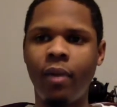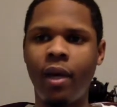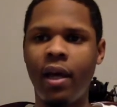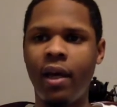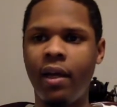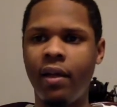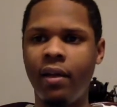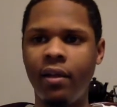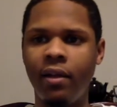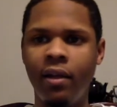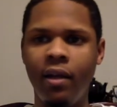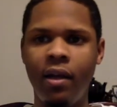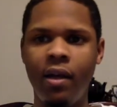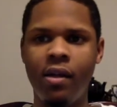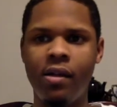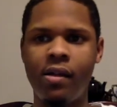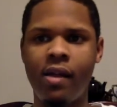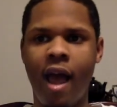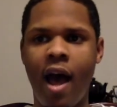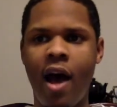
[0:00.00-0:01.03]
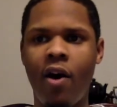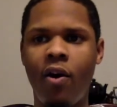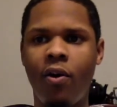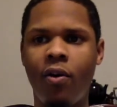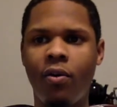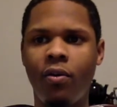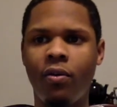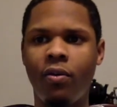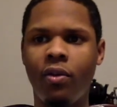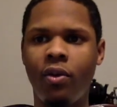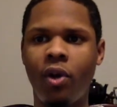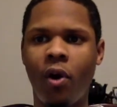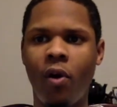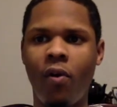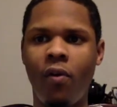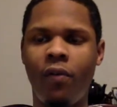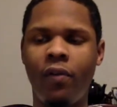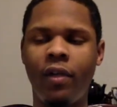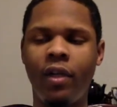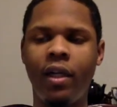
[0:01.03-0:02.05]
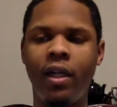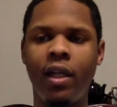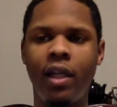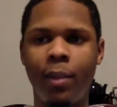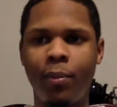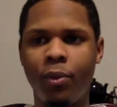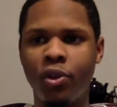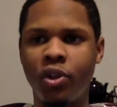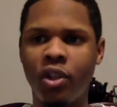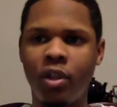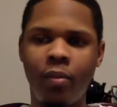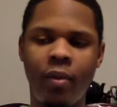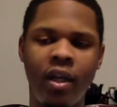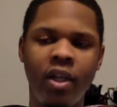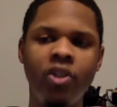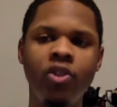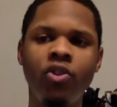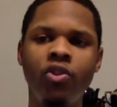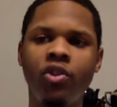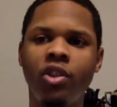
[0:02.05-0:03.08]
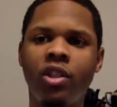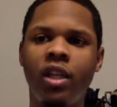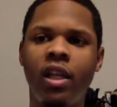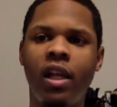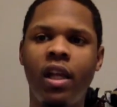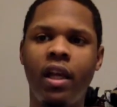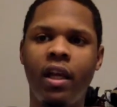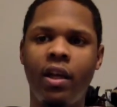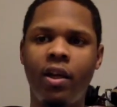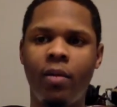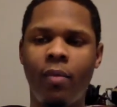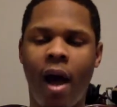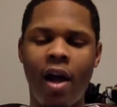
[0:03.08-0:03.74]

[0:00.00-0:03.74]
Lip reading: And now, you know, for the Clippers to be interested in him,